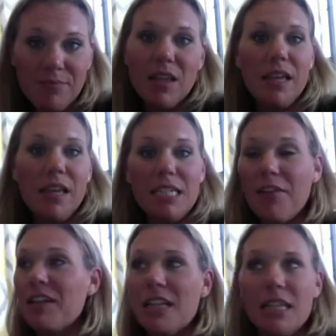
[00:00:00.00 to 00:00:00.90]
and they
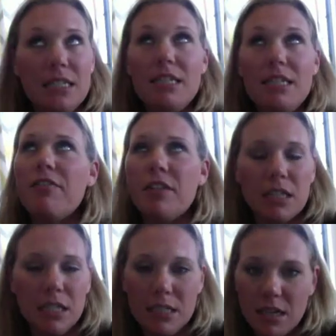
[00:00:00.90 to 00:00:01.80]
definitely
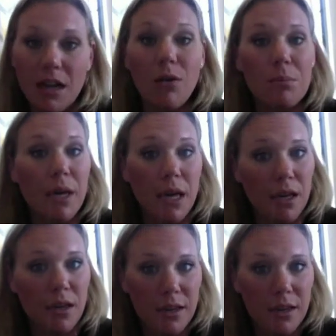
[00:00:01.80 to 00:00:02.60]
did not want pink.